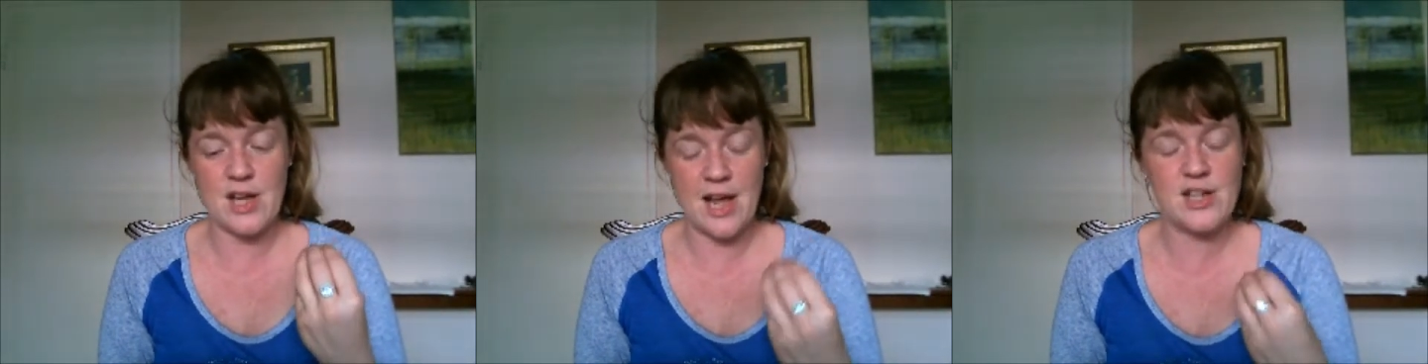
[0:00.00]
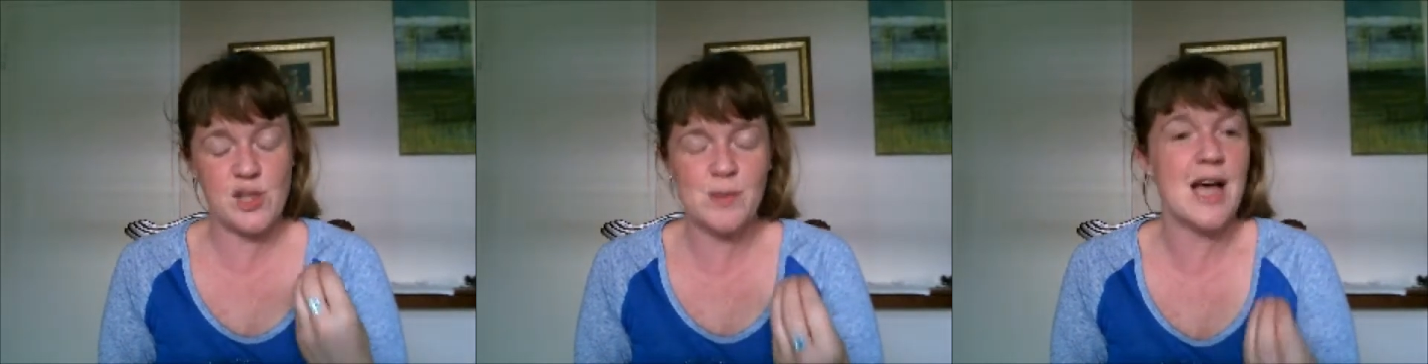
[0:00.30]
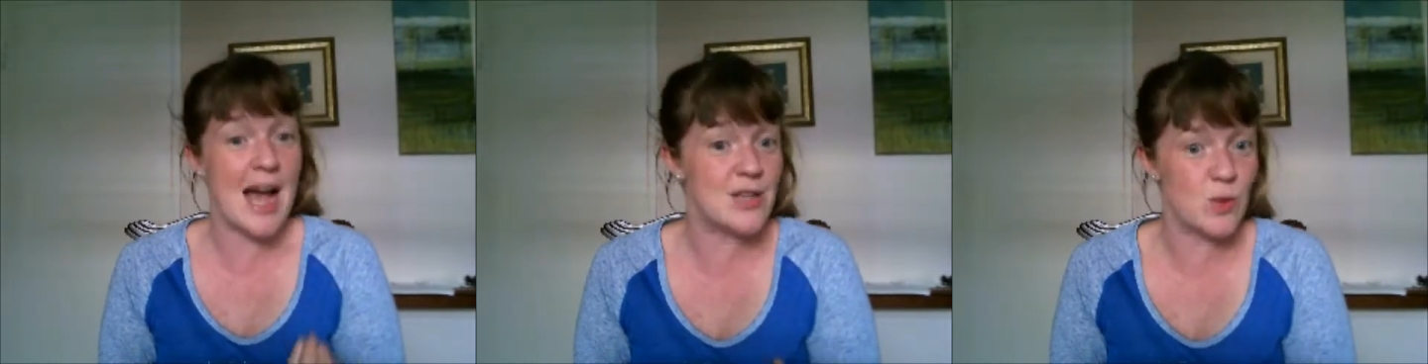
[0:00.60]
and she was
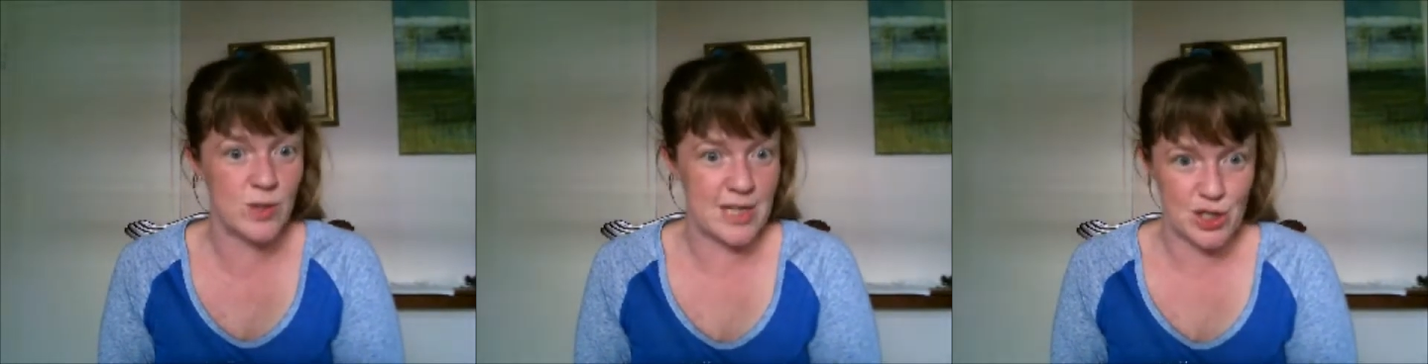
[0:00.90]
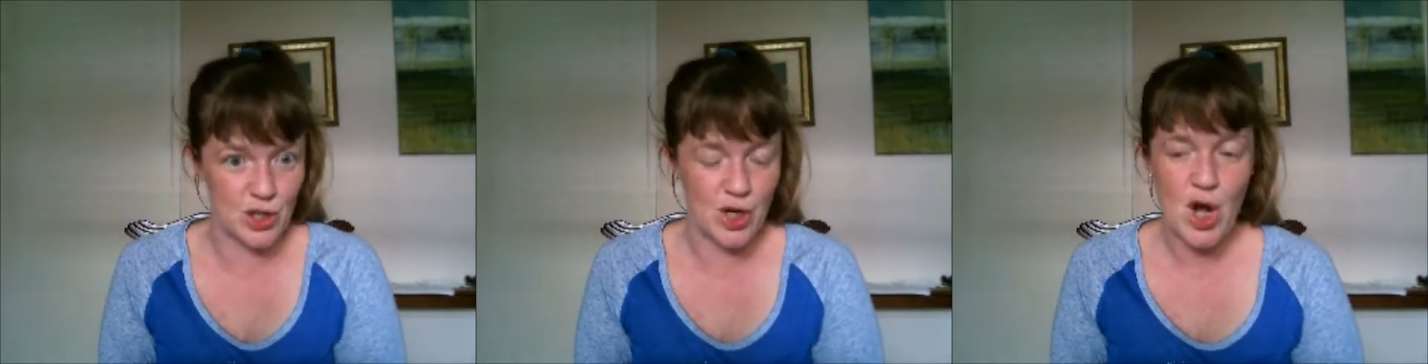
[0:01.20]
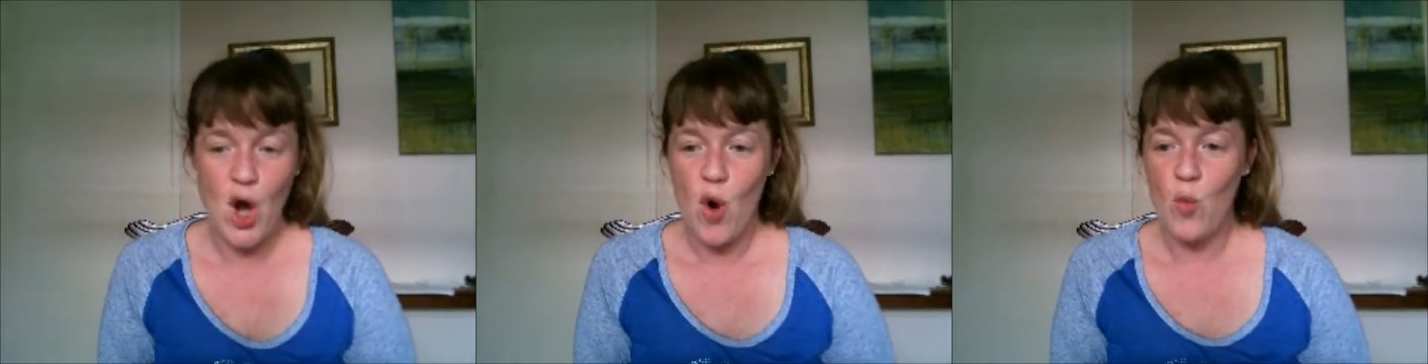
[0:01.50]
a high school
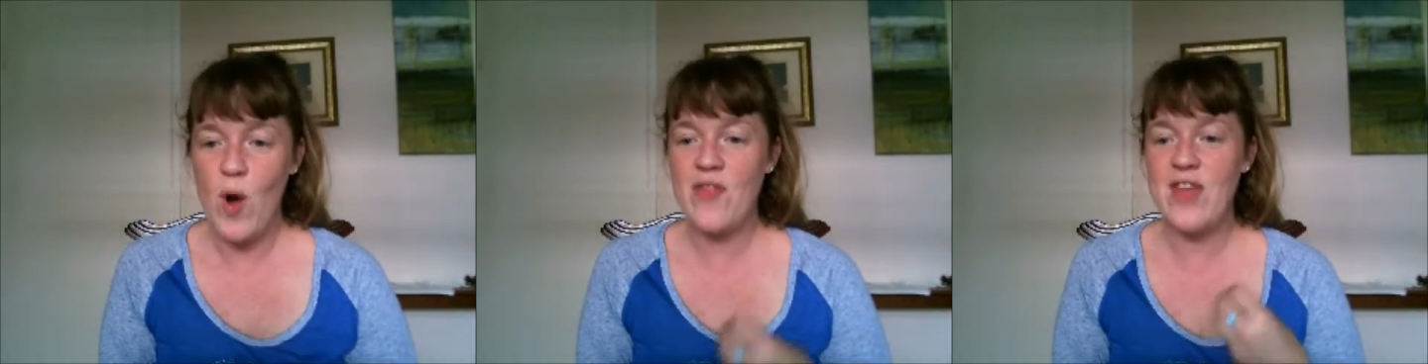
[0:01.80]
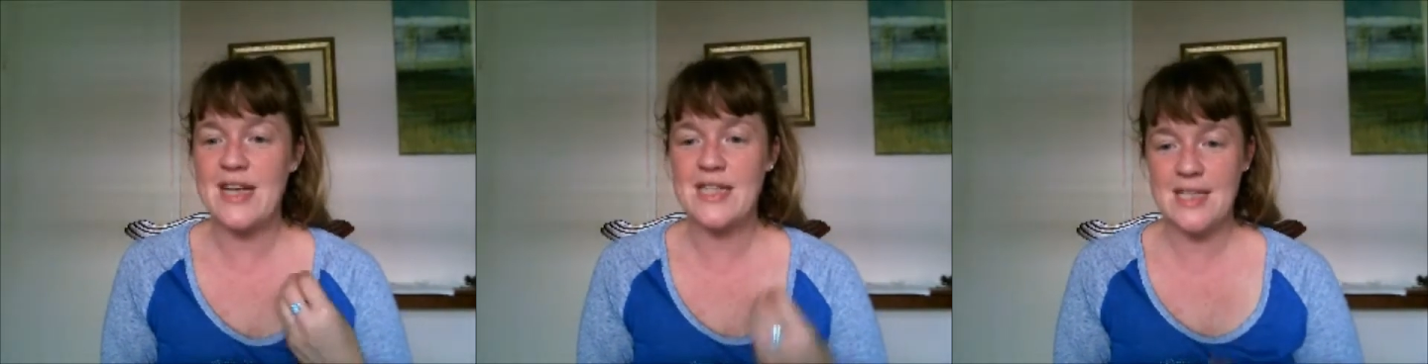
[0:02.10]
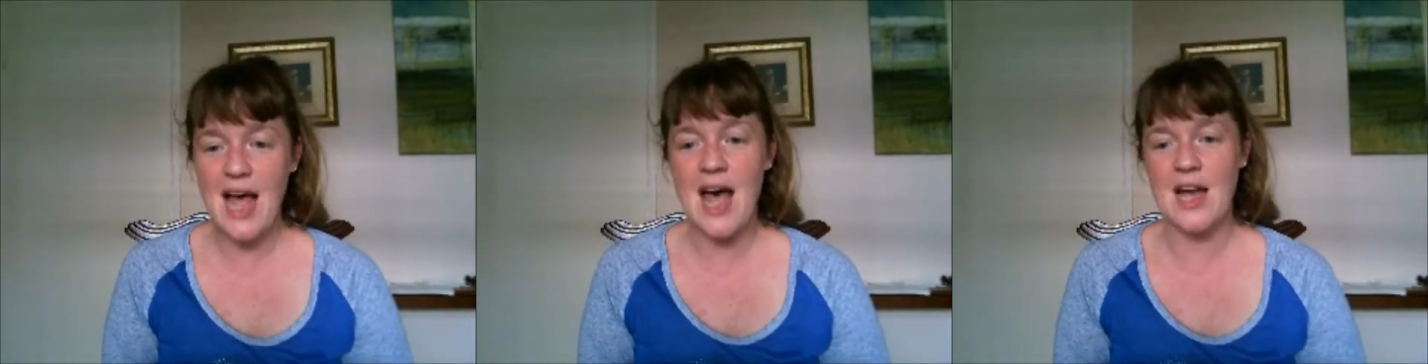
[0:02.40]
teacher. What they
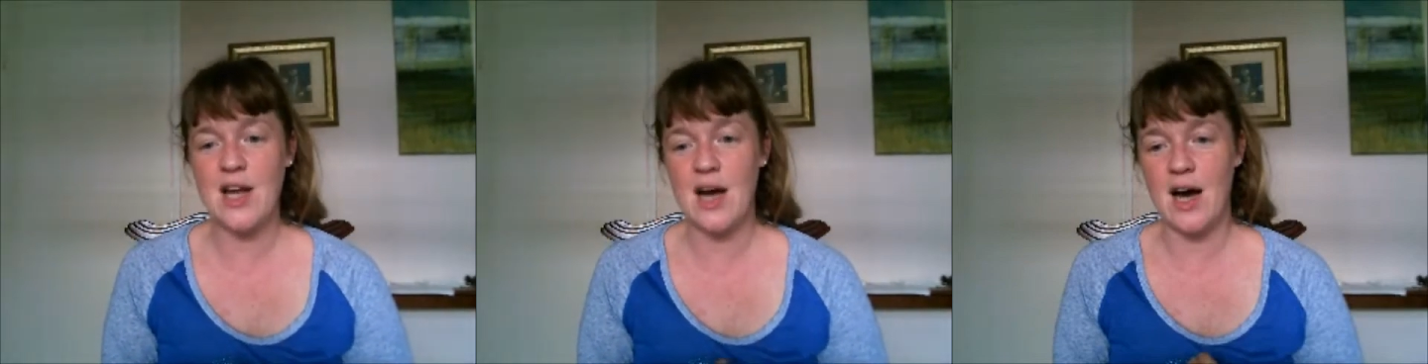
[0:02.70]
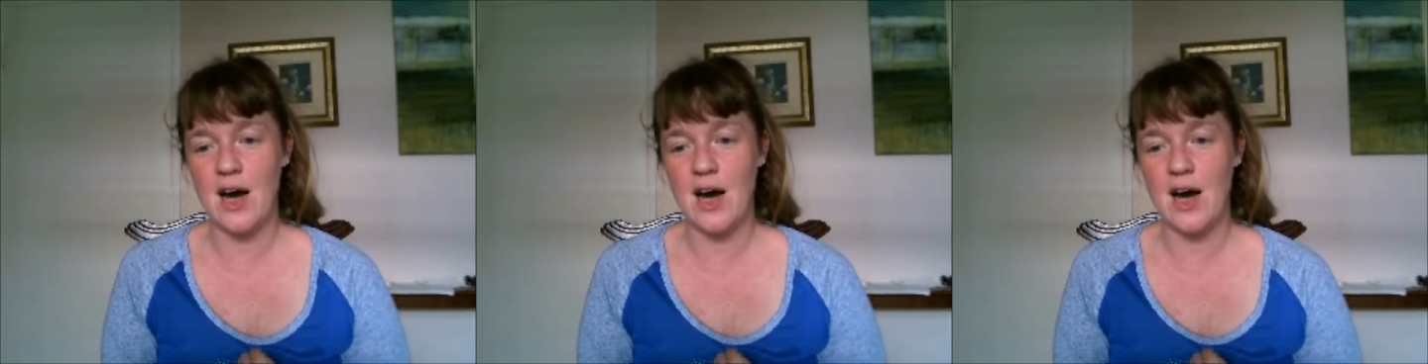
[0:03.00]
said